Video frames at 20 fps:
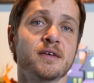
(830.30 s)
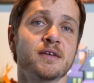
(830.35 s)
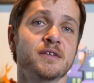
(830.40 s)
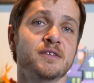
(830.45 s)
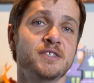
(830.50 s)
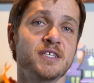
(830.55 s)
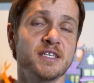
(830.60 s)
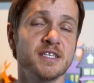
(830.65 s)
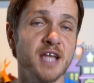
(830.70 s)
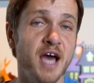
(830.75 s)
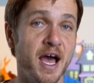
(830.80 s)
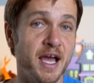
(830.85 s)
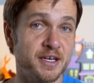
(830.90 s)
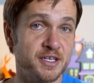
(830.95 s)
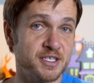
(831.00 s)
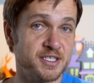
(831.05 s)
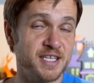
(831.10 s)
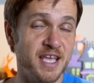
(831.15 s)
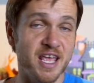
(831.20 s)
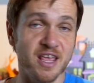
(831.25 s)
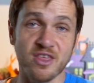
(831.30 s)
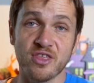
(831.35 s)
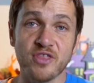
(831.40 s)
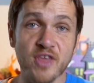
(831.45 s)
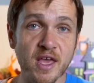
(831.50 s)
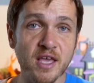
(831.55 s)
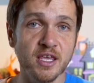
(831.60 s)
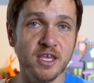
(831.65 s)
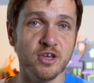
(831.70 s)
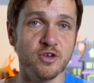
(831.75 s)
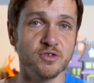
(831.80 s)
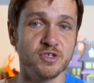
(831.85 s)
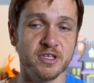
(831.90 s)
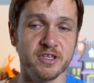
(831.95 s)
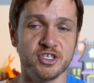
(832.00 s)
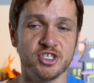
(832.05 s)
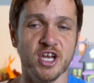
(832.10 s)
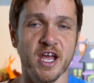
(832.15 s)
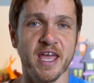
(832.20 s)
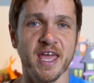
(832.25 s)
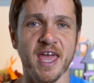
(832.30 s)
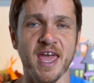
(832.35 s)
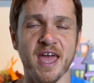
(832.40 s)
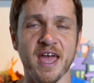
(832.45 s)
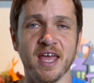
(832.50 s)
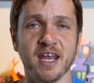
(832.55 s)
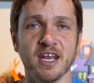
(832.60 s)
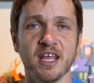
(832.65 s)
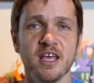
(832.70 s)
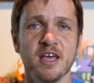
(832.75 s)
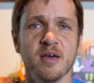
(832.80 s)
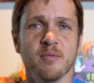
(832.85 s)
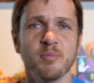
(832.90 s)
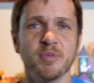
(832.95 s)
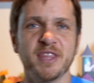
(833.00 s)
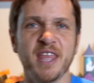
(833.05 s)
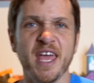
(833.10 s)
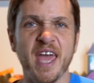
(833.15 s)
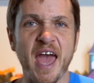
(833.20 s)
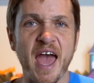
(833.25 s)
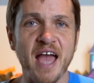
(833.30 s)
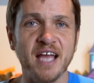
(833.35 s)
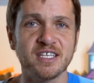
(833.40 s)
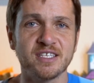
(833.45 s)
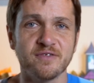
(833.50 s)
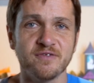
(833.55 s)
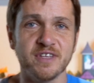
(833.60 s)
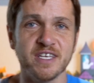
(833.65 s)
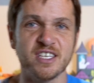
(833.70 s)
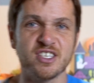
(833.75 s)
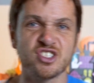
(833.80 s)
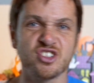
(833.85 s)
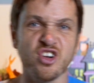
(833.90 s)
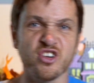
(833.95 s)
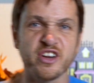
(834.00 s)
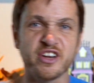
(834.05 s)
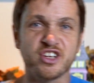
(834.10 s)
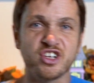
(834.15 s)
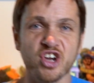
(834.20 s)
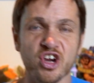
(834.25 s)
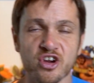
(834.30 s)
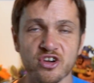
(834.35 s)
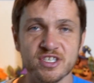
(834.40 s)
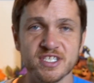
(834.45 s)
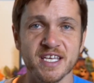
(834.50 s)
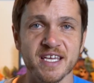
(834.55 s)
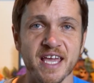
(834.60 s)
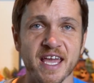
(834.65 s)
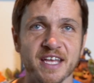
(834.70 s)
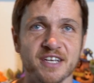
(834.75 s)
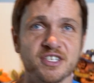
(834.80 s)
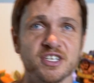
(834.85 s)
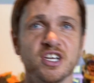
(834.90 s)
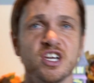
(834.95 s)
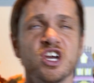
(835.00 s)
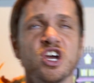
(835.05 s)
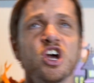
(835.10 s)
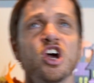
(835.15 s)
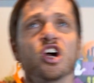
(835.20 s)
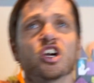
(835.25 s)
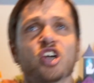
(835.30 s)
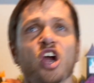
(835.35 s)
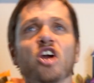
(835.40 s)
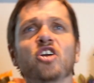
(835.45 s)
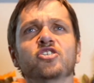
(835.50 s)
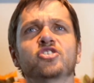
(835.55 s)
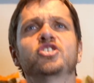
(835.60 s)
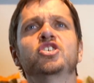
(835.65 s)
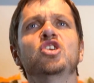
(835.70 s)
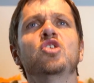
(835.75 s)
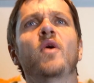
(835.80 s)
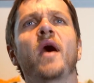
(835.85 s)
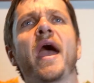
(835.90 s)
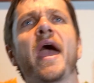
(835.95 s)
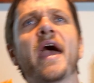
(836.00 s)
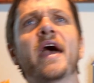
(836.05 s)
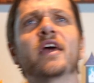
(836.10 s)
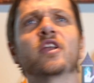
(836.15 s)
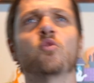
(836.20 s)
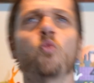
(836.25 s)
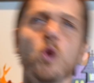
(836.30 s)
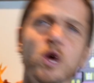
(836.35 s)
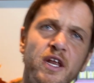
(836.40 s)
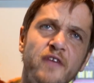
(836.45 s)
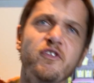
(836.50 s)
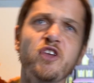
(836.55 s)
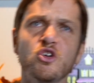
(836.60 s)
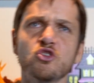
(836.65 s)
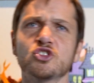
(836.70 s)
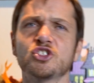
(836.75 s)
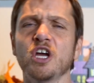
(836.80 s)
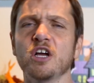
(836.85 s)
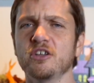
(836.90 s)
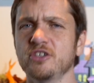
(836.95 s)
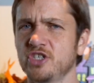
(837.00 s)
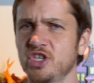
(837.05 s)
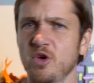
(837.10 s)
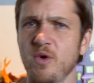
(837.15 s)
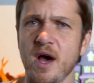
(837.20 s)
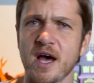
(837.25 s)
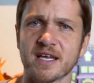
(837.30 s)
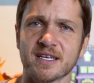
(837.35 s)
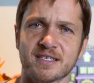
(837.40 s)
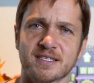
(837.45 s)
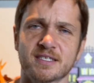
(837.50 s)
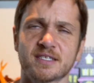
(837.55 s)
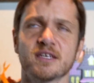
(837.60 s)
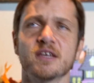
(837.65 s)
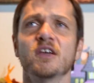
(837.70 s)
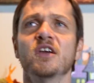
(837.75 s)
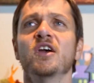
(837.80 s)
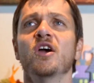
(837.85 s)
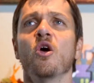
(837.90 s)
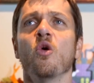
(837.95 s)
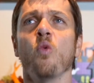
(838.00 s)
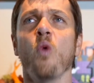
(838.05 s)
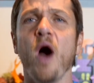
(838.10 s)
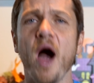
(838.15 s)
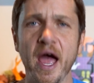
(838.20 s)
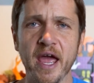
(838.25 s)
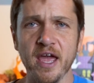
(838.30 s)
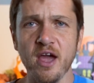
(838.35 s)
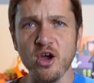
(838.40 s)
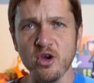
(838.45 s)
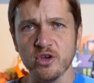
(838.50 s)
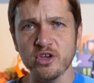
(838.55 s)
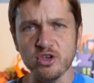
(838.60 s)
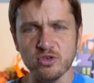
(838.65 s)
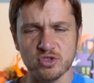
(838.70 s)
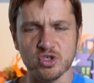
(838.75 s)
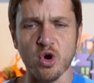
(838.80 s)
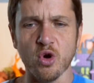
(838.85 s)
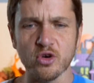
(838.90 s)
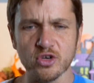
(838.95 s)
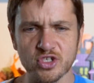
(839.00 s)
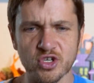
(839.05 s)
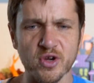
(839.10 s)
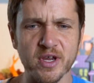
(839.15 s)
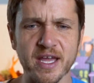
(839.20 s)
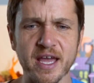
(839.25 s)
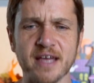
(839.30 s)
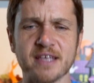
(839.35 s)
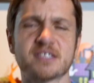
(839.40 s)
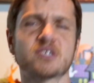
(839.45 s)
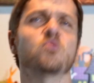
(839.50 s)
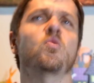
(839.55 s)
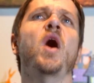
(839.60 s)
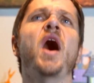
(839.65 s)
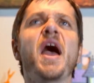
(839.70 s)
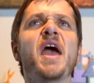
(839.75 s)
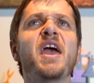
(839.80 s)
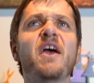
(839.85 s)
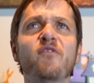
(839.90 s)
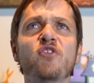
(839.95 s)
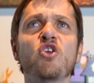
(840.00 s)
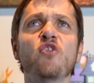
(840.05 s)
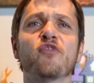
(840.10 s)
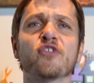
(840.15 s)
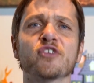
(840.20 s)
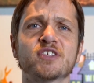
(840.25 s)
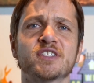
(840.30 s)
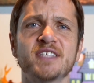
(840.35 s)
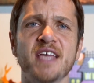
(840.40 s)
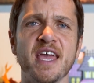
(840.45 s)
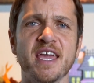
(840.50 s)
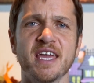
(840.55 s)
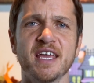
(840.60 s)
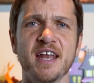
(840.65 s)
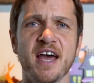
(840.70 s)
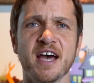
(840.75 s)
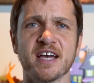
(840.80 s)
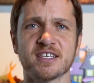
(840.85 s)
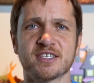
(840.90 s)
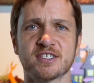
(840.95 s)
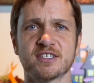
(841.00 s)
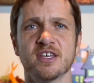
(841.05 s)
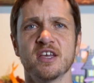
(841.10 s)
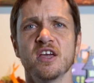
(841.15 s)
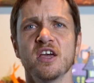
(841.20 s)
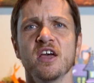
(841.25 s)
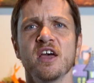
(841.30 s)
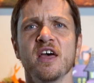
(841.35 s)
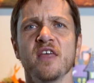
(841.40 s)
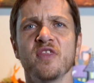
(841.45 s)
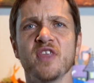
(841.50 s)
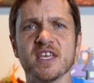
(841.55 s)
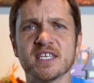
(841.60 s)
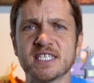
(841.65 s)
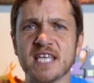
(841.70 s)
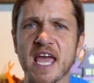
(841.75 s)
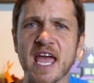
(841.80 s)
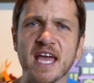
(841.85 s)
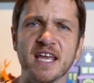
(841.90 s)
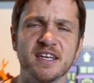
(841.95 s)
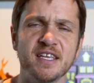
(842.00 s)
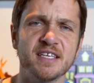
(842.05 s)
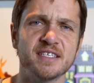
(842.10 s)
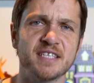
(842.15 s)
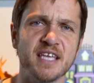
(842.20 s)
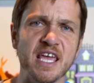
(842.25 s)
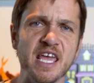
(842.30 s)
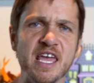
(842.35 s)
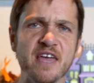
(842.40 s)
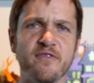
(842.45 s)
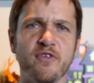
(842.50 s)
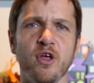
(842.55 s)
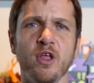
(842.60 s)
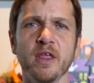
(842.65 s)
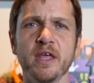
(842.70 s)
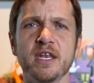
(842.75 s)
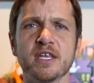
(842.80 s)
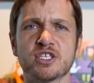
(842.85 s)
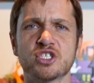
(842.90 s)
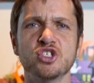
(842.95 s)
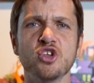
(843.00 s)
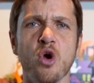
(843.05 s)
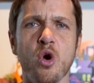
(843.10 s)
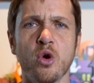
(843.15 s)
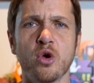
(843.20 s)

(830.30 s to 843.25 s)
did not say thank you to the giant hand, but they actively started cursing it. "Curse you, hand! What have you done to us? Why are you torturing us? Why have you forsaken us? This hand is evil. It is no